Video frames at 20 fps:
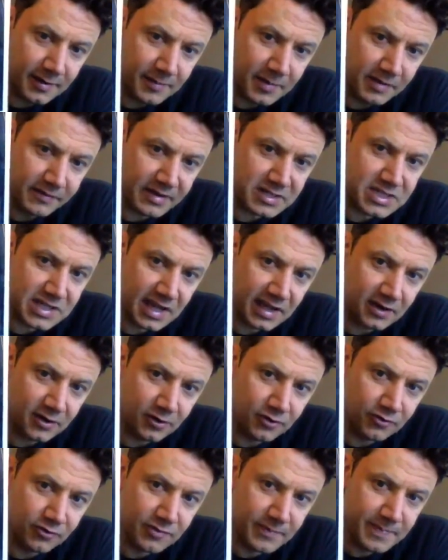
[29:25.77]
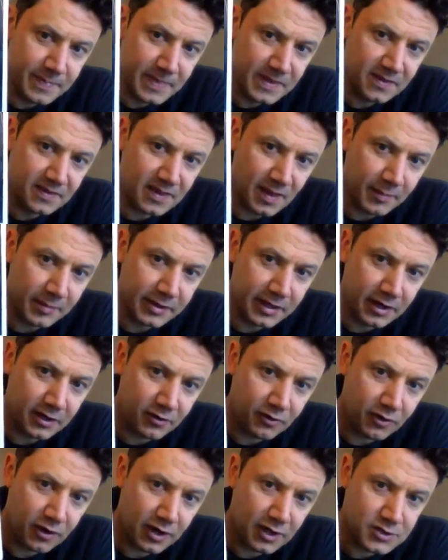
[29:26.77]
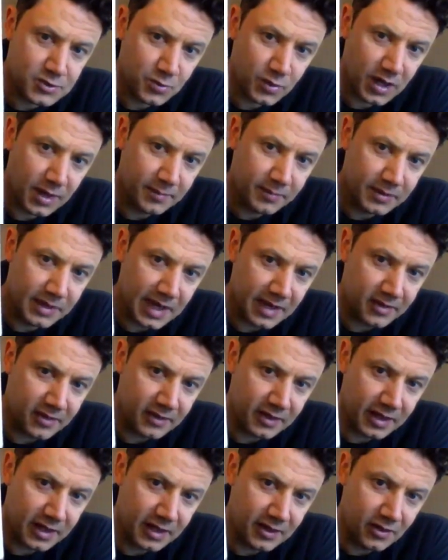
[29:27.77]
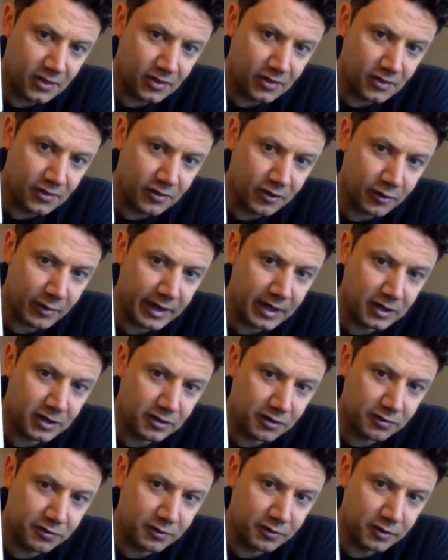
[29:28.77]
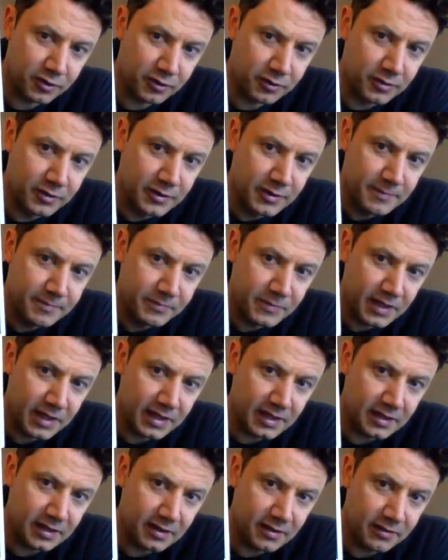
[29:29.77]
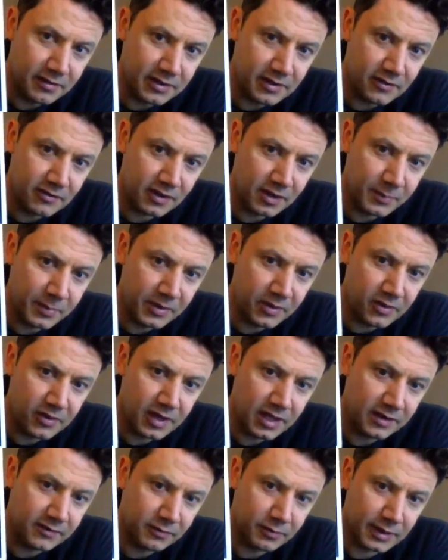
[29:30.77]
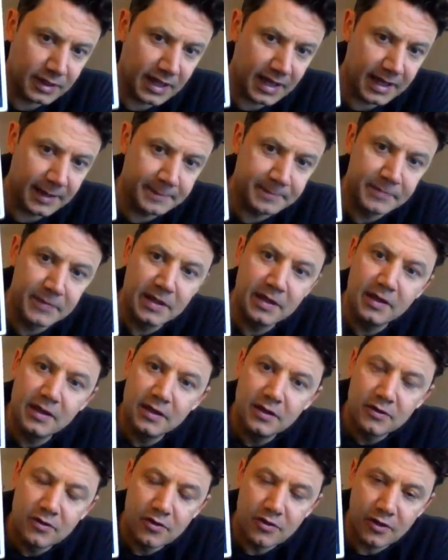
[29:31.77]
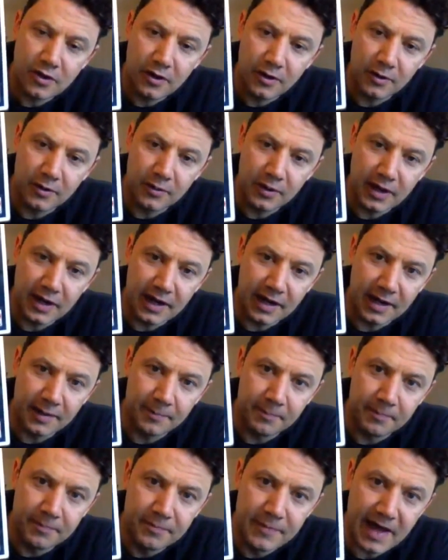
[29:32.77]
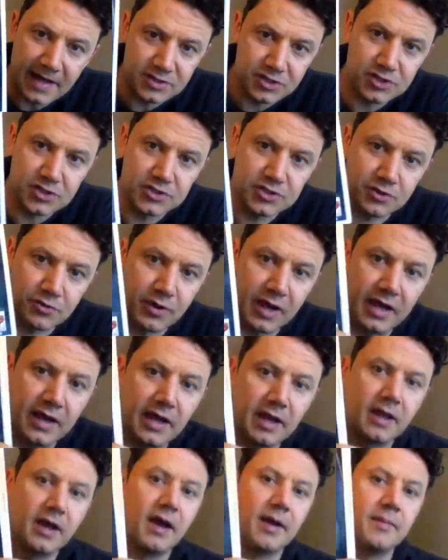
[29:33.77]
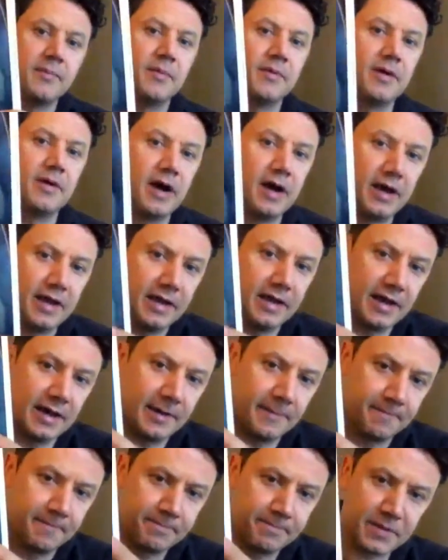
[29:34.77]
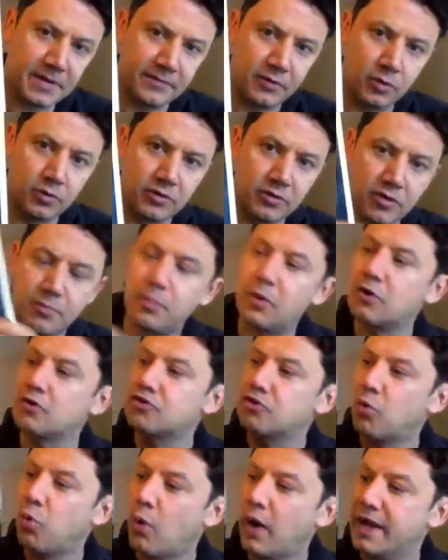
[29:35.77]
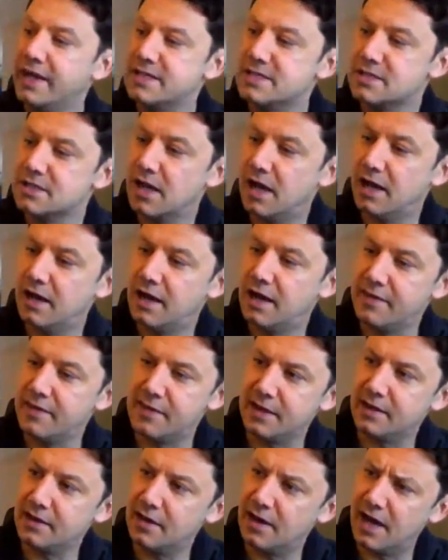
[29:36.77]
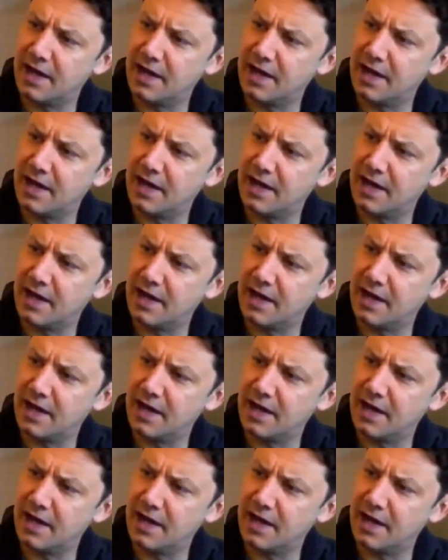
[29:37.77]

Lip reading: investigators stumbling across what I'm guessing is the Great Cthulhu in the sleeping city of Relay. So that's just great. And I've owned this book twice. I can't